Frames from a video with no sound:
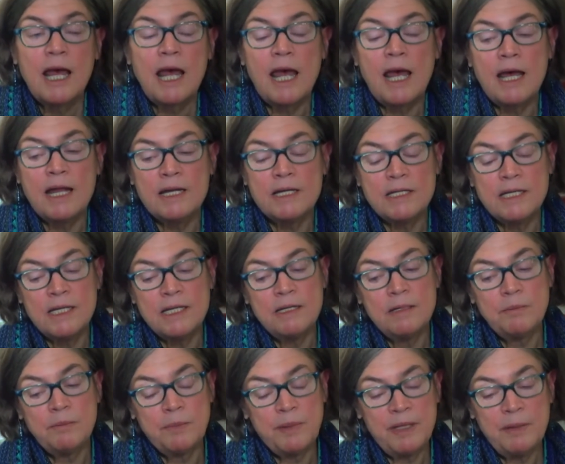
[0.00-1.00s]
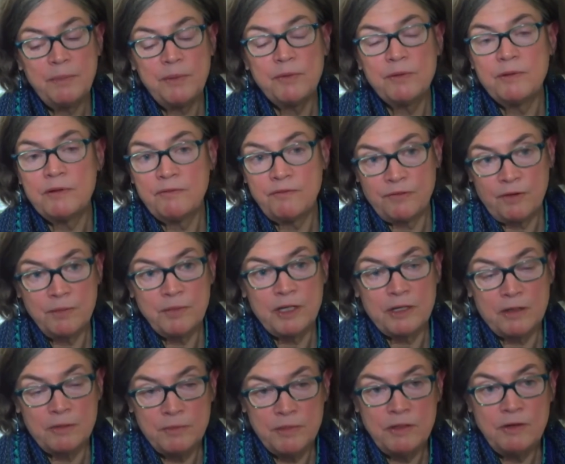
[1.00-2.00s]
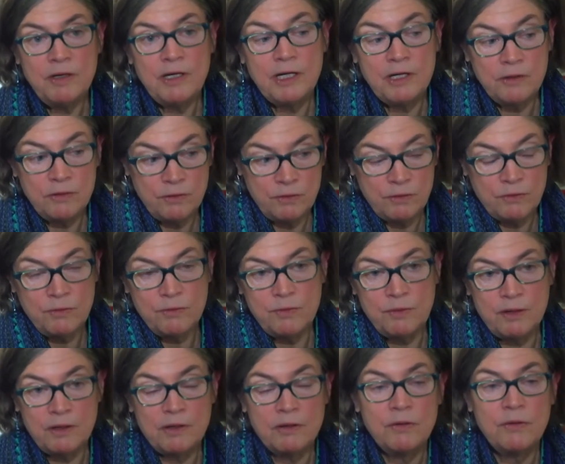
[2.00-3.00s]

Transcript: and the people from the community who,